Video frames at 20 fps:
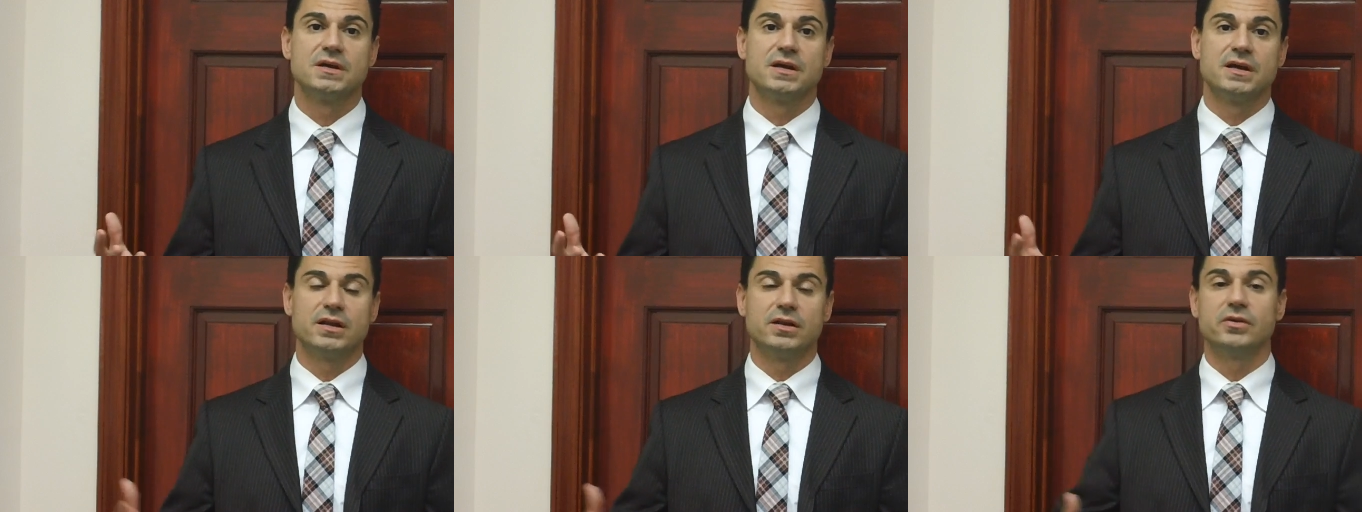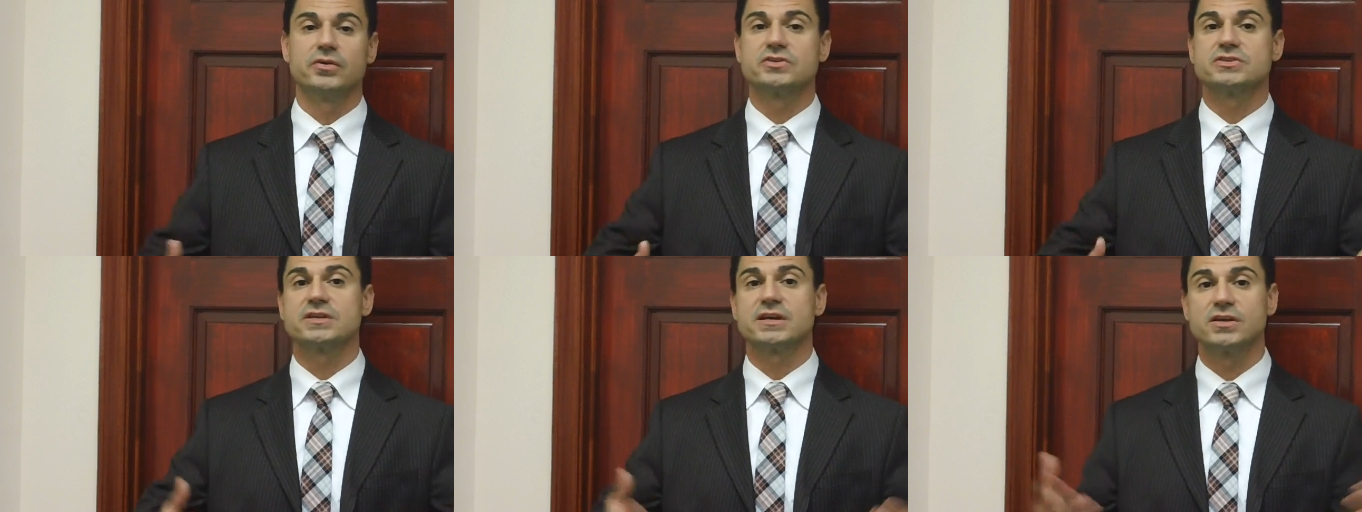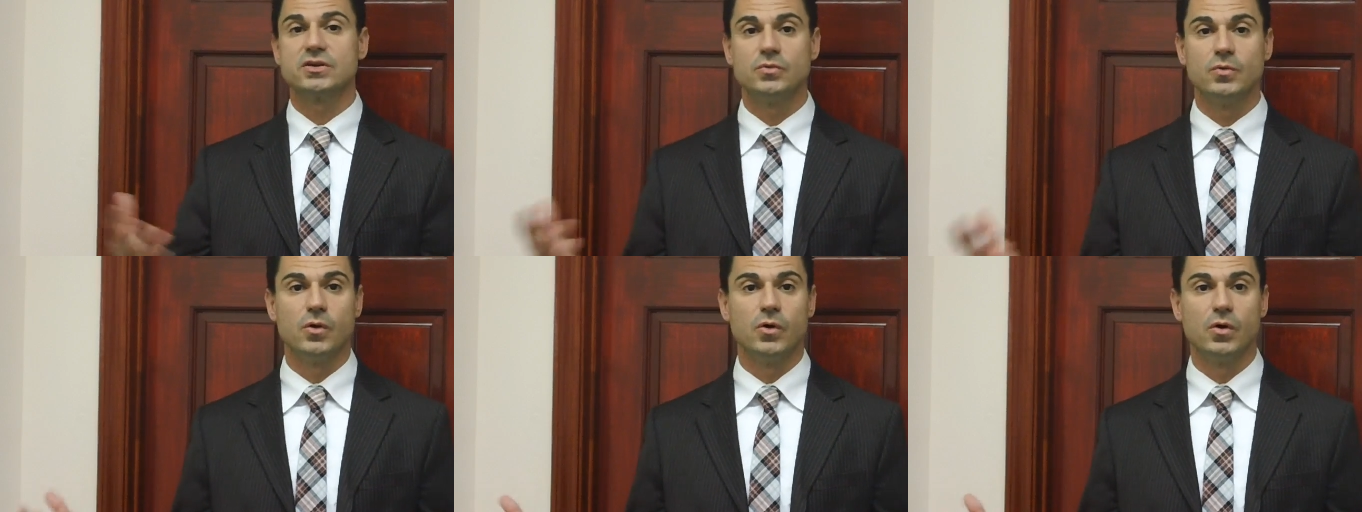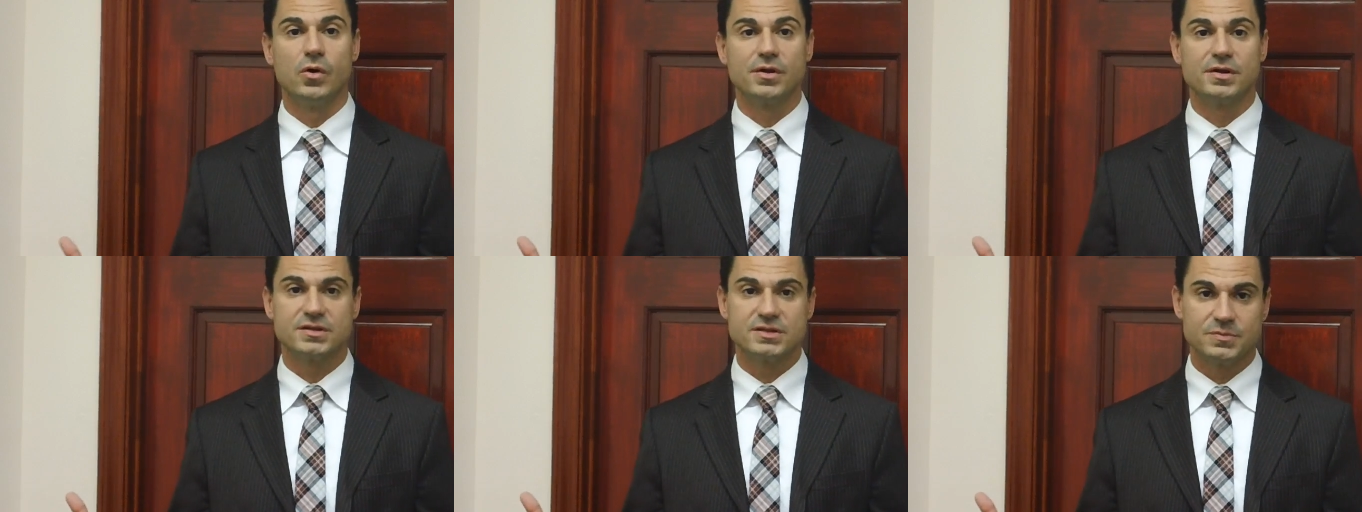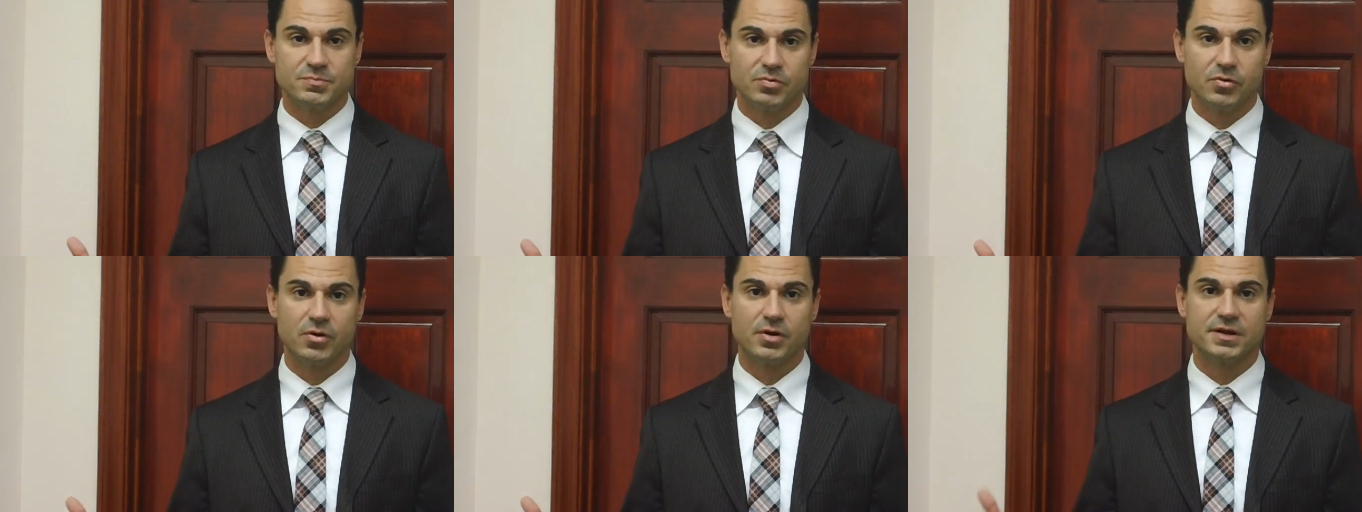it looks like you were ordered
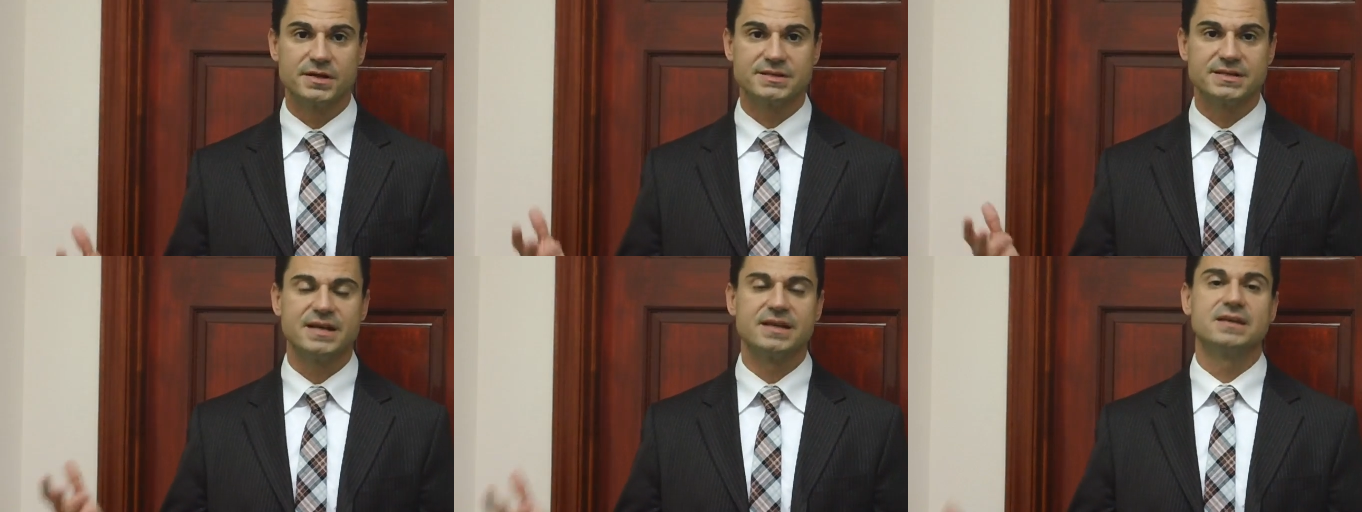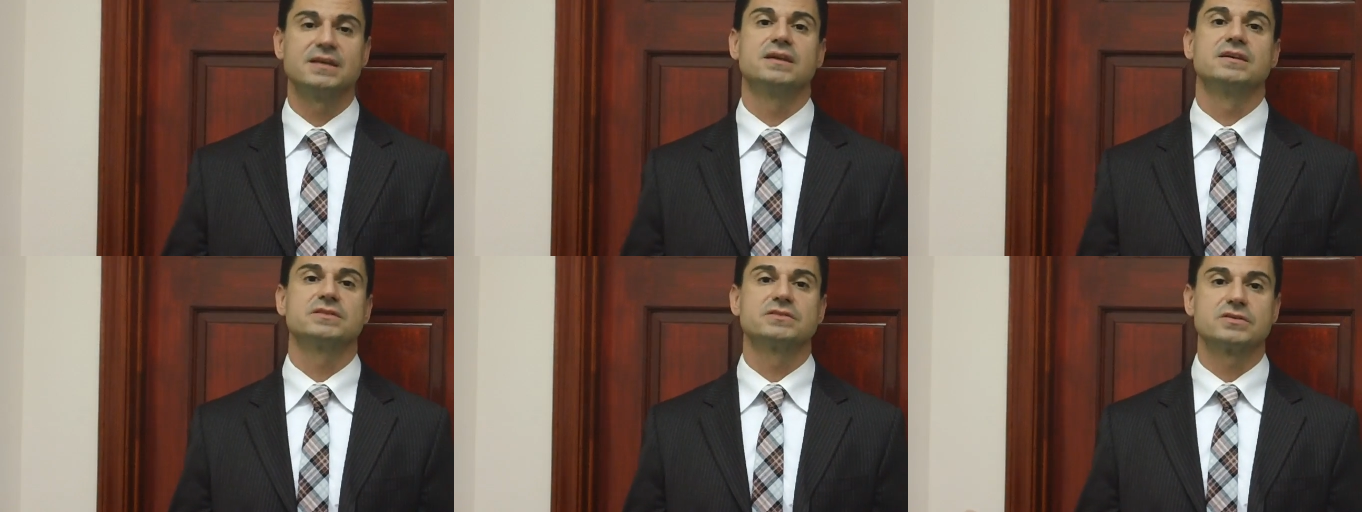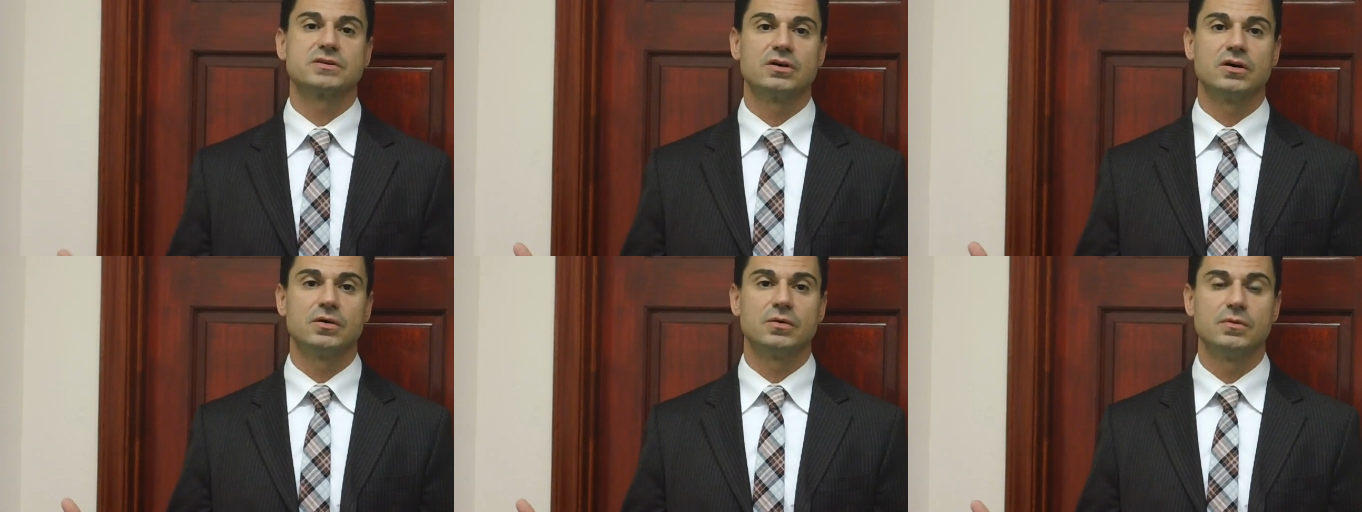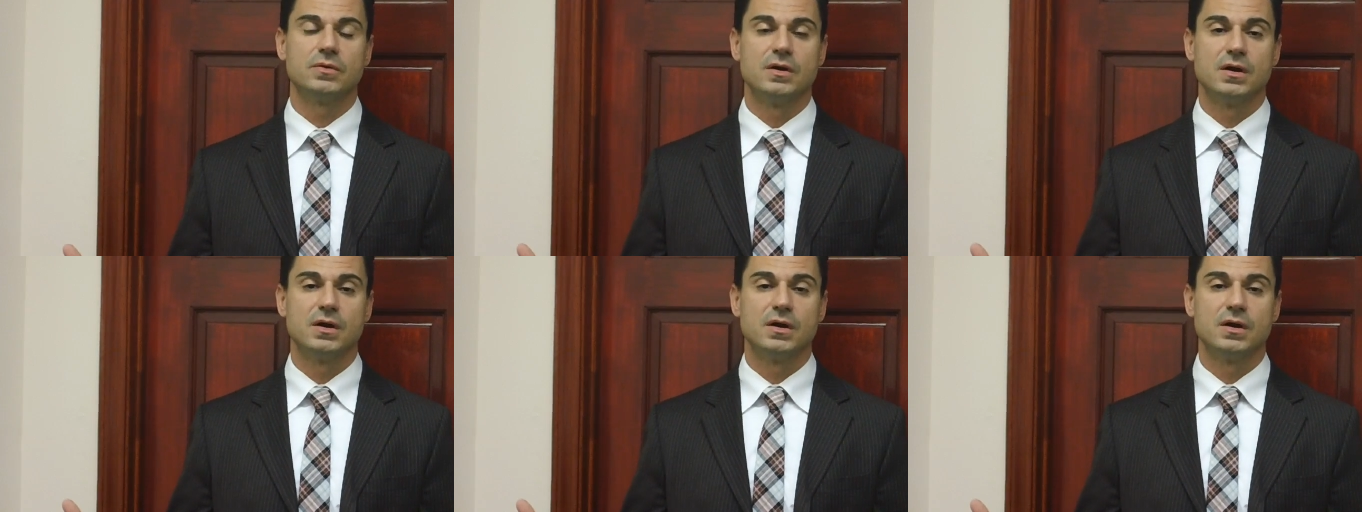deported 10 years ago.